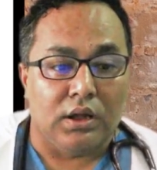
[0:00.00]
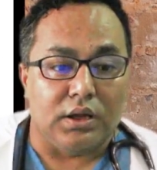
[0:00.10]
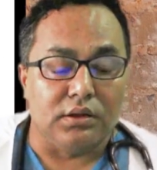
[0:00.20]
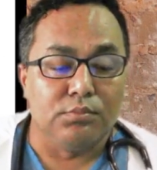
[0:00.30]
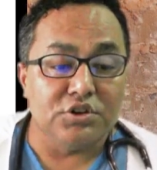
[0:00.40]

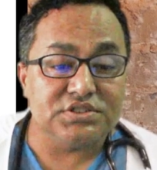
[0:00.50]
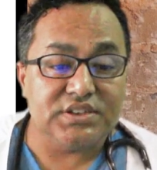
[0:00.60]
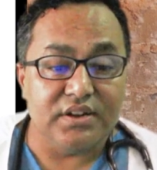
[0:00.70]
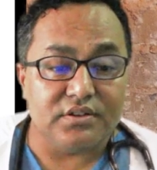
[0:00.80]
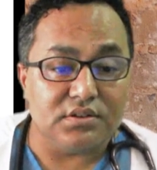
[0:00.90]
In the most
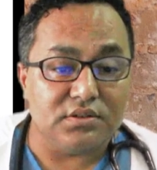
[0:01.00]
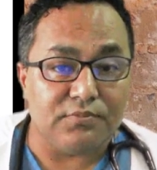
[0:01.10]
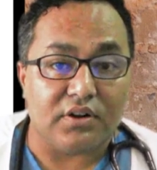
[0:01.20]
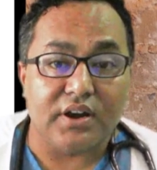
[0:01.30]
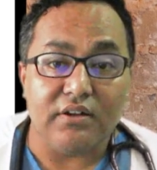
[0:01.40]
centers
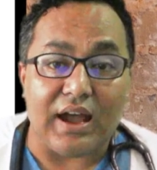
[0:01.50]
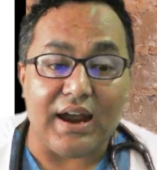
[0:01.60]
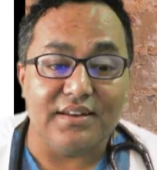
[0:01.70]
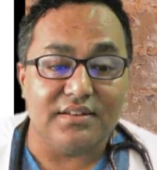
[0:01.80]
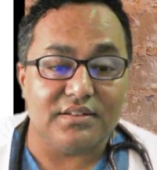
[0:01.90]
for
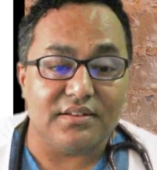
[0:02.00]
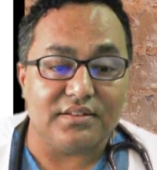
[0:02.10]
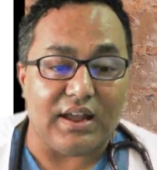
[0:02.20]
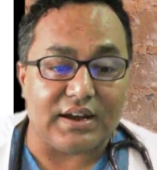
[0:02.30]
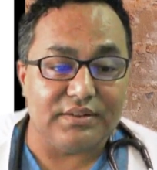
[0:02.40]
radioiodine
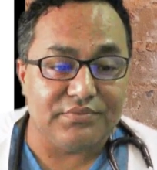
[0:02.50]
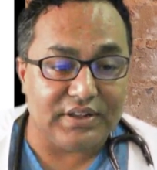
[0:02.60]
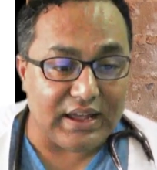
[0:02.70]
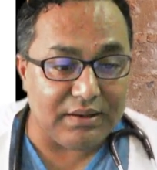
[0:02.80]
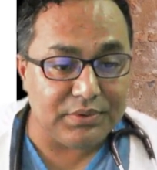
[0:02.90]
active
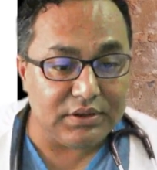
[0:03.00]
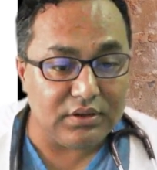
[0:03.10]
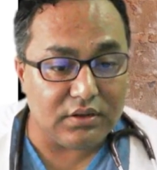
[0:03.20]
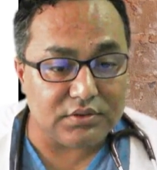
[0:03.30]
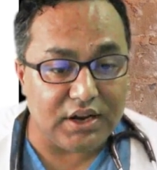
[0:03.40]

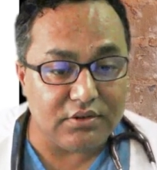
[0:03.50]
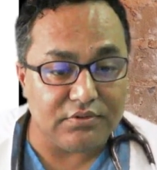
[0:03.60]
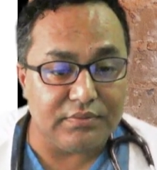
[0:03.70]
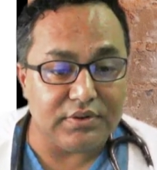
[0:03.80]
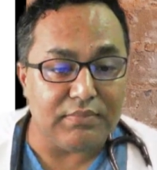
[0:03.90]
therapy, 10 to
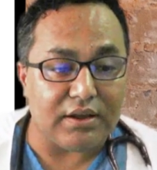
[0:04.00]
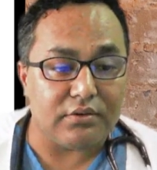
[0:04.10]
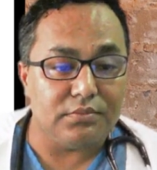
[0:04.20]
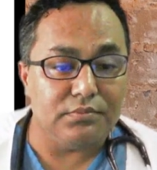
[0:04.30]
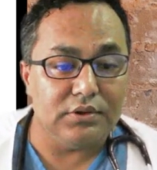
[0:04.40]
15
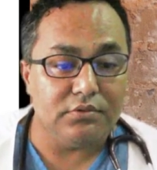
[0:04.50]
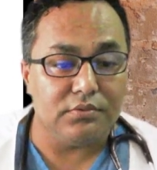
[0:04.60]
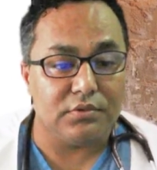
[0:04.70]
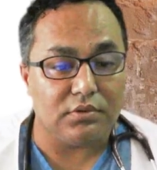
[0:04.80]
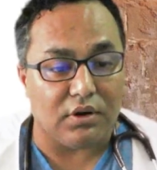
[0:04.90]

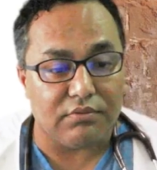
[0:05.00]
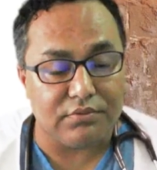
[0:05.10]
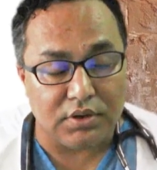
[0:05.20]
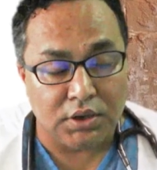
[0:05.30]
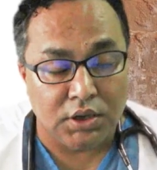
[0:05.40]
micromilli
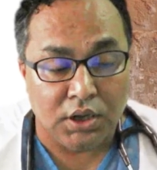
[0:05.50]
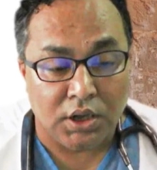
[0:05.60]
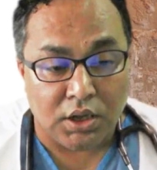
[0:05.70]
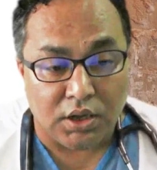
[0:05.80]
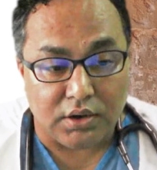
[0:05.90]
of
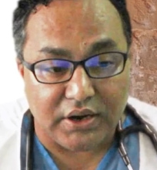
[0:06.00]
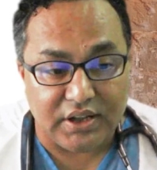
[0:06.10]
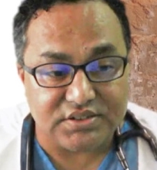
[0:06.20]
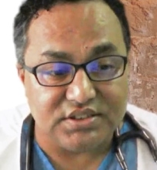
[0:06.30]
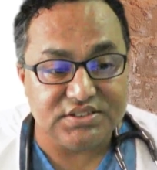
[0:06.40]

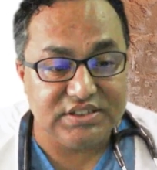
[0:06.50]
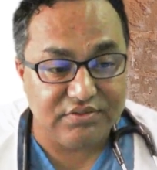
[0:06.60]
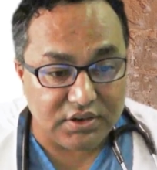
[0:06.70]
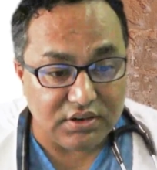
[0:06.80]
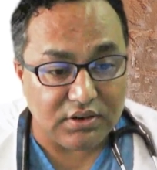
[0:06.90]
radiation is
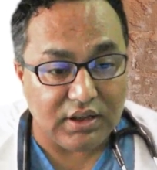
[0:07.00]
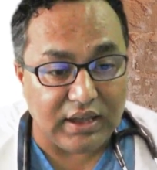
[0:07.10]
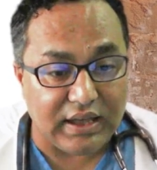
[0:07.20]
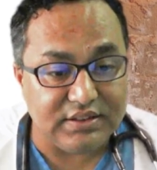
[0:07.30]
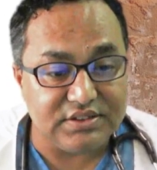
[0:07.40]
given,
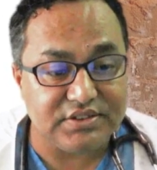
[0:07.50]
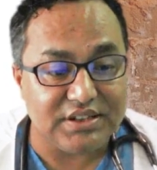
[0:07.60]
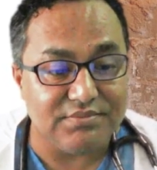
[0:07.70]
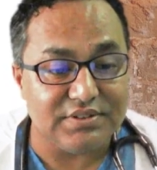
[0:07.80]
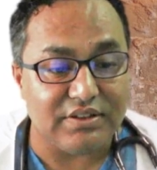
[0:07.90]
and this
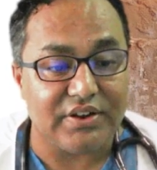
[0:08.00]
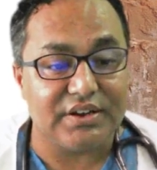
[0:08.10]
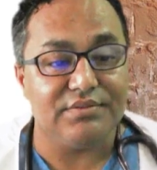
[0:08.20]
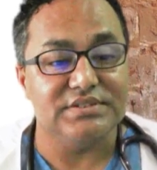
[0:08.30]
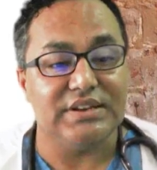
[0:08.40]
regime is
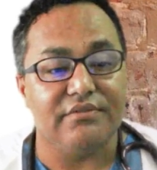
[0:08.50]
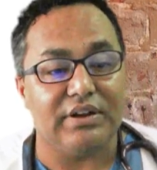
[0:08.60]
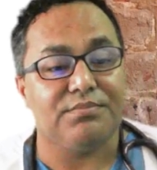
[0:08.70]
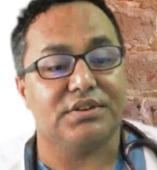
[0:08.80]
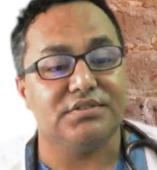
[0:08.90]
effective in
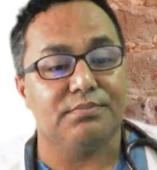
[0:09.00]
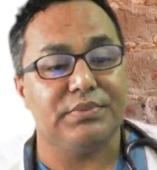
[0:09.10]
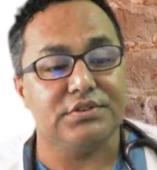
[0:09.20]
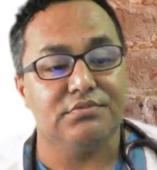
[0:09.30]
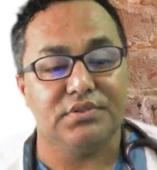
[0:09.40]
75% of
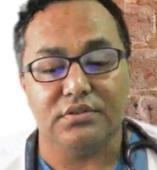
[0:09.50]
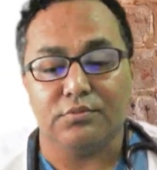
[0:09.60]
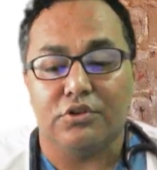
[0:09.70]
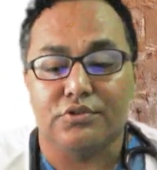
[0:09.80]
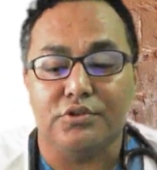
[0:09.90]
patients
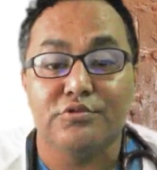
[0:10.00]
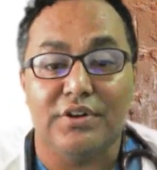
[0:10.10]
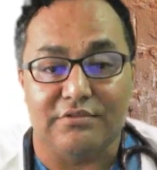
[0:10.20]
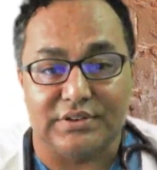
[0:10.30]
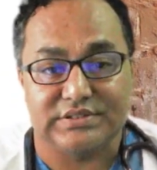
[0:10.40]
within 4 to
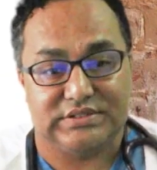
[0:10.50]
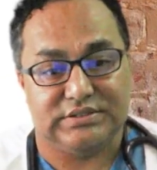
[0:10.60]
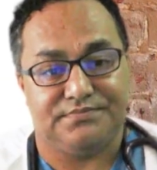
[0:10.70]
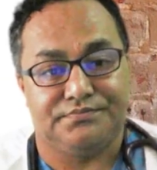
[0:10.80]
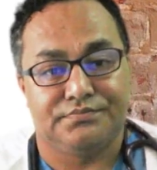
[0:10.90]
12 weeks.